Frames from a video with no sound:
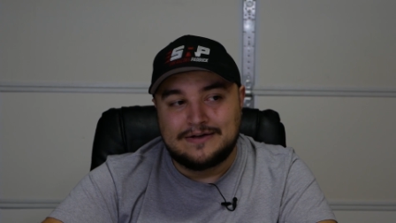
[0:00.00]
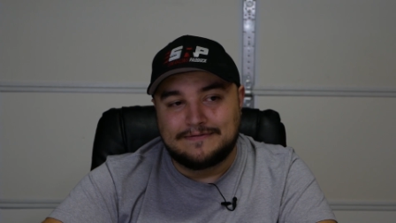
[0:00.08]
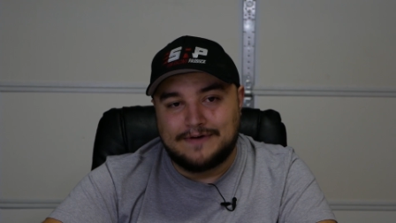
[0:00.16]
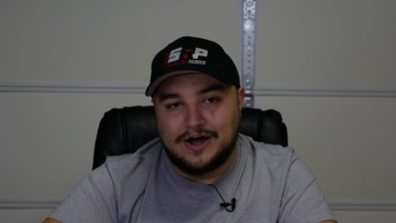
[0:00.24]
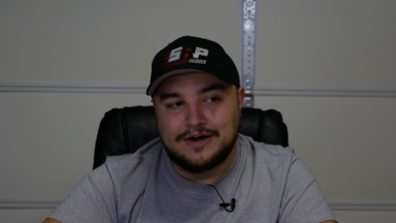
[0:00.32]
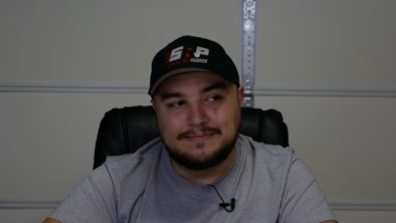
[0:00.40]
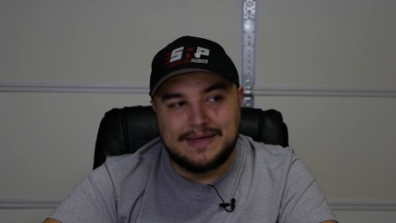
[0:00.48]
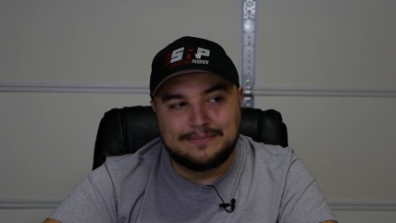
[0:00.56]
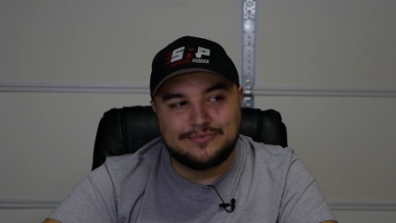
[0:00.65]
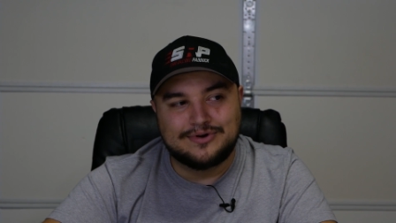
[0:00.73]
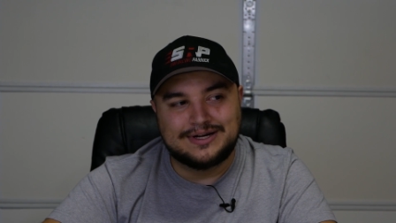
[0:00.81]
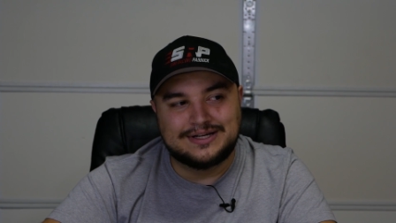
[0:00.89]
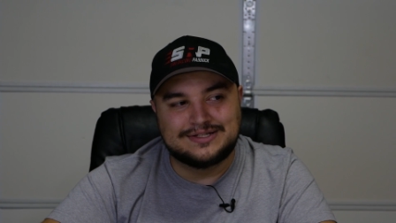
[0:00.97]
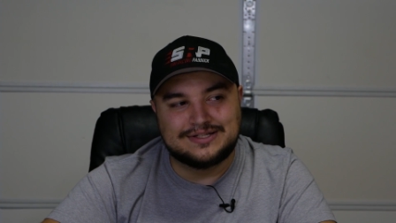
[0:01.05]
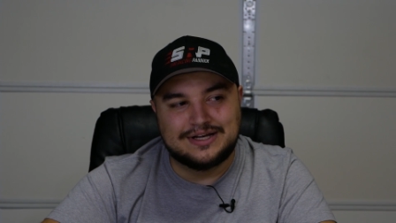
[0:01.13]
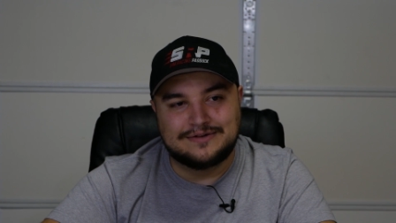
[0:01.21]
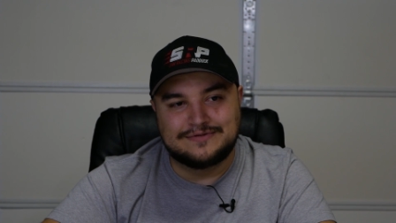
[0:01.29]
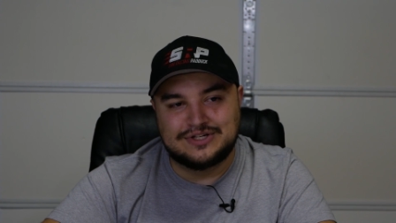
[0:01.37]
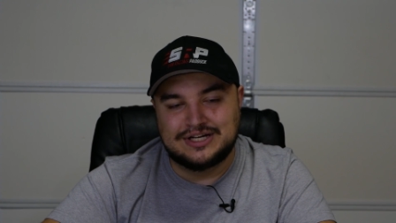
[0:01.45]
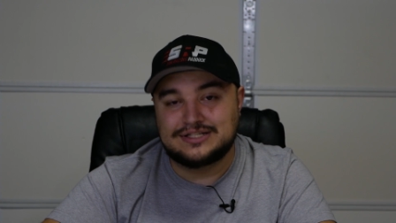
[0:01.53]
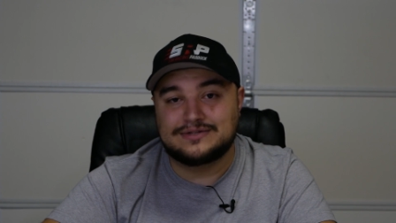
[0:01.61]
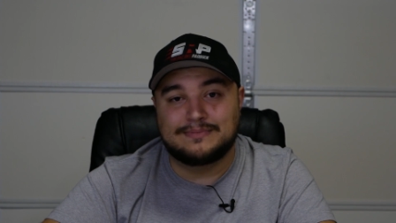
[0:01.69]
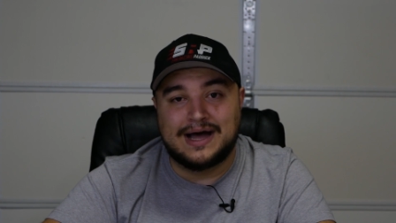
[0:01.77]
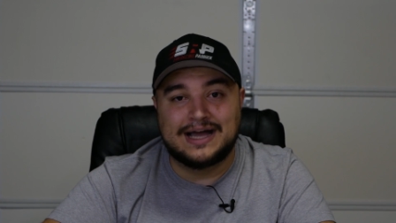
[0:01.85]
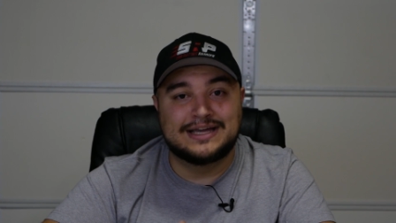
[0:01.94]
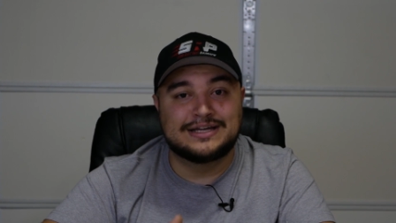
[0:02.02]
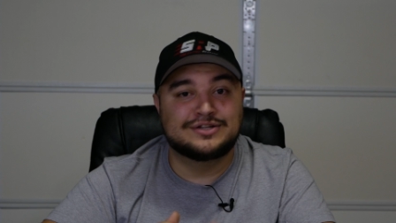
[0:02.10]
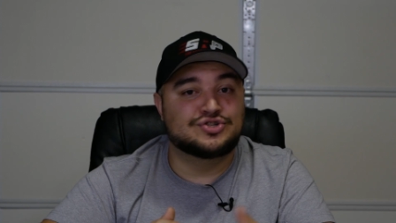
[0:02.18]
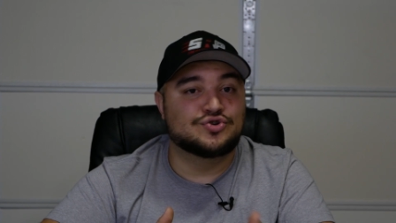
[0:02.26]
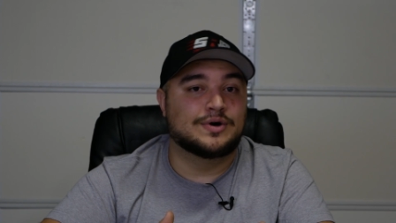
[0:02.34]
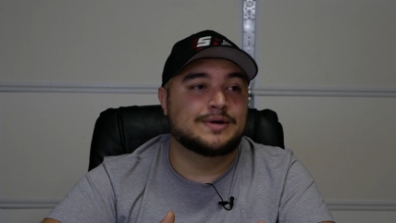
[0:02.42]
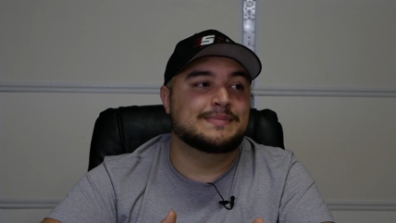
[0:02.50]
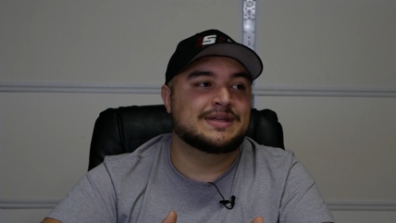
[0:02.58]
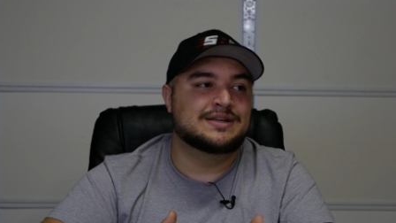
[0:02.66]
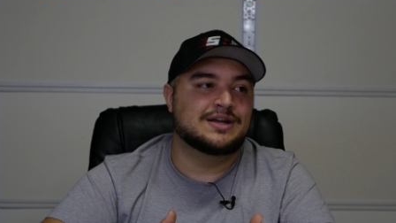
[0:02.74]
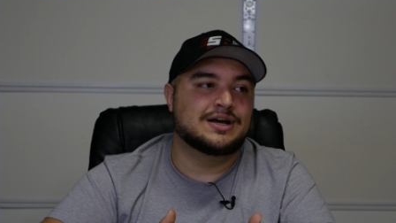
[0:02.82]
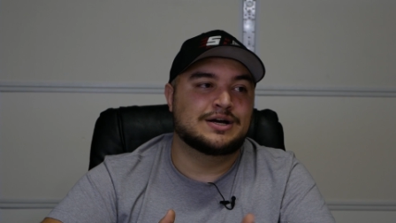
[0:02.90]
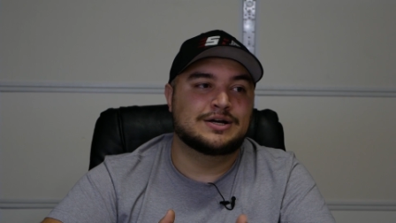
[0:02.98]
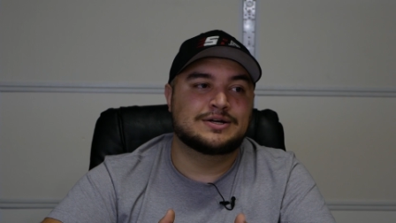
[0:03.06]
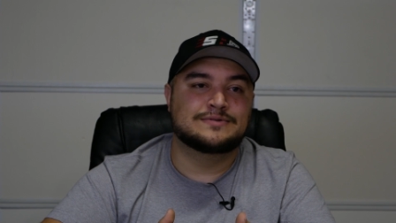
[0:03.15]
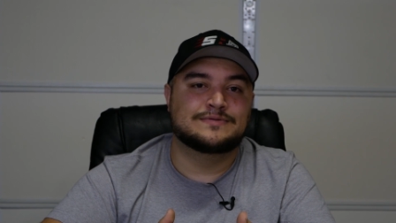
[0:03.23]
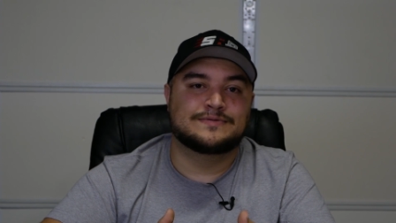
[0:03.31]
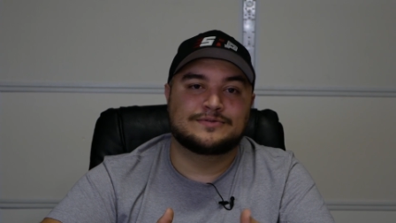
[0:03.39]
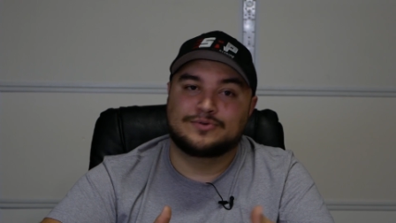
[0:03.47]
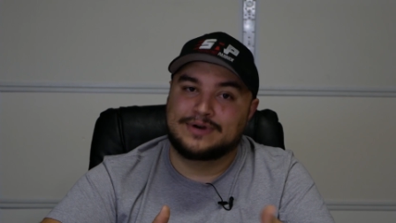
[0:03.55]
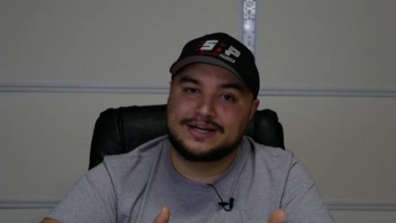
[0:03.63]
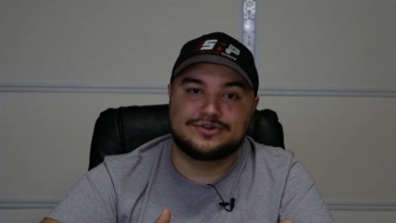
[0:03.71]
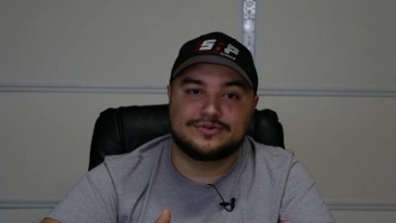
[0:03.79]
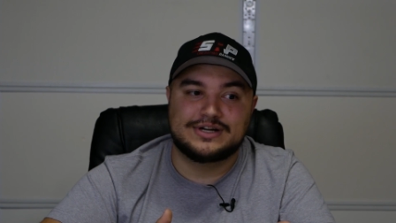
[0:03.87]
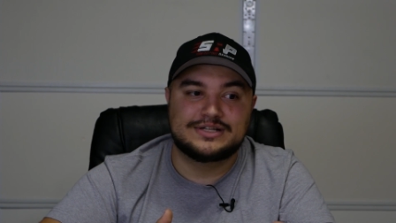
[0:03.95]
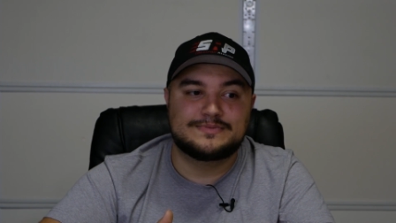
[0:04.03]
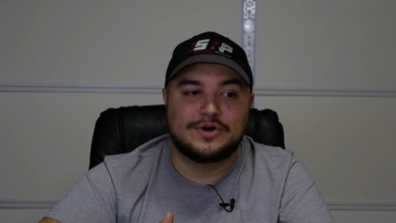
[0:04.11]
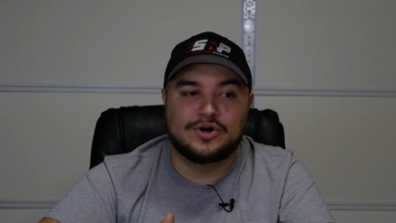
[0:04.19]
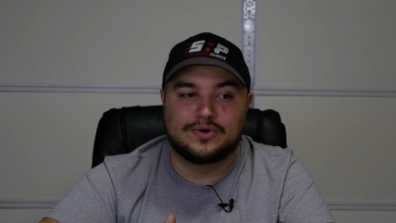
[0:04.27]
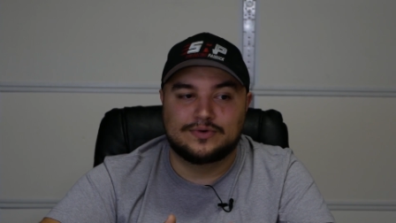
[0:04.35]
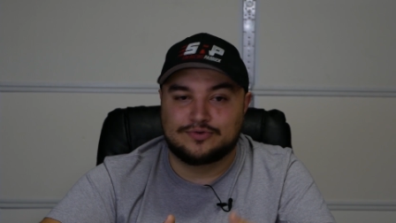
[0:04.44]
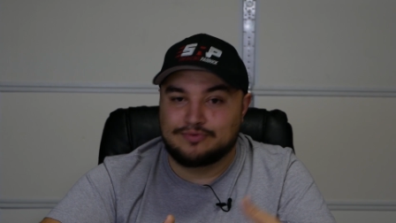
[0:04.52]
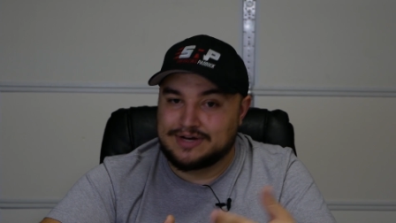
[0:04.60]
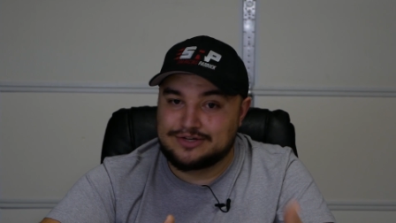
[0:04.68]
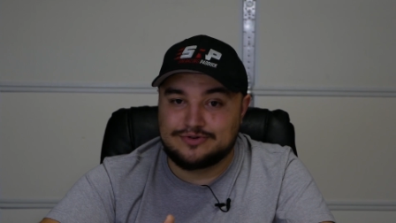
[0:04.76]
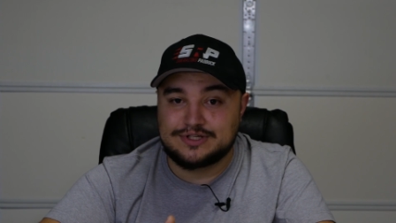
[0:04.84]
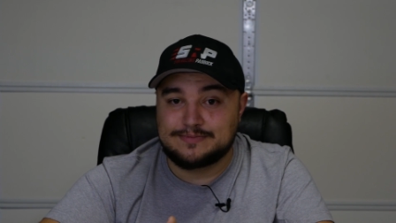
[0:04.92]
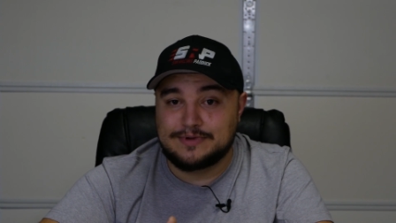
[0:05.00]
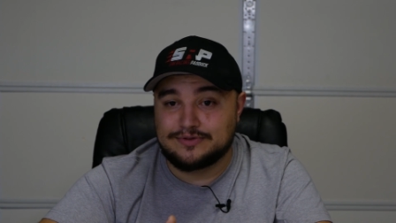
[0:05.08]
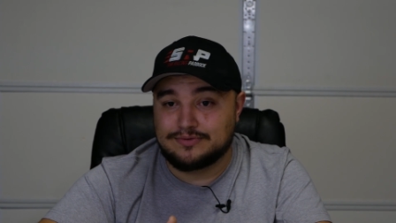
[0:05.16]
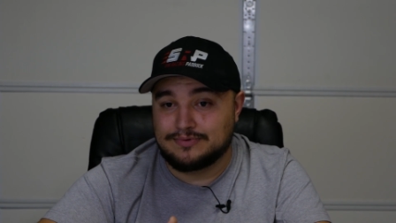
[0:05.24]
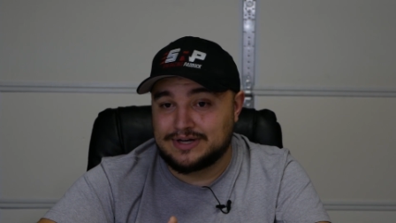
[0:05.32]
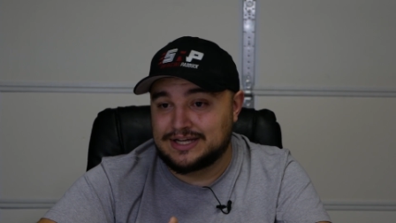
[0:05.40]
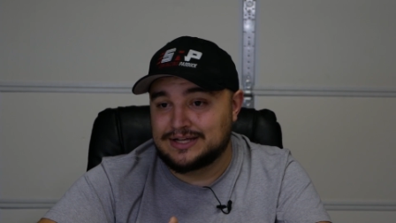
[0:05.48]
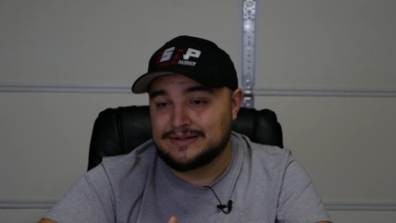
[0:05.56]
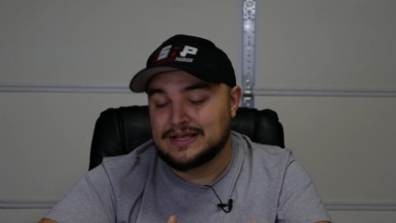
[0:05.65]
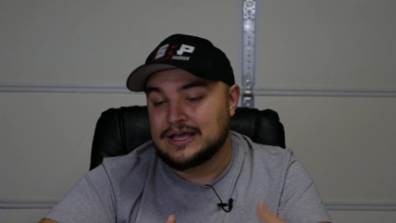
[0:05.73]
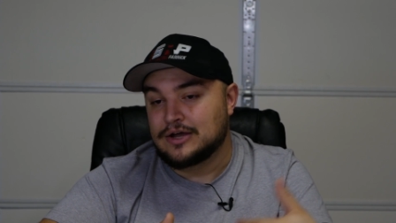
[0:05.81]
fond memories of just my enjoyment of Gran Turismo, Gran Turismo three,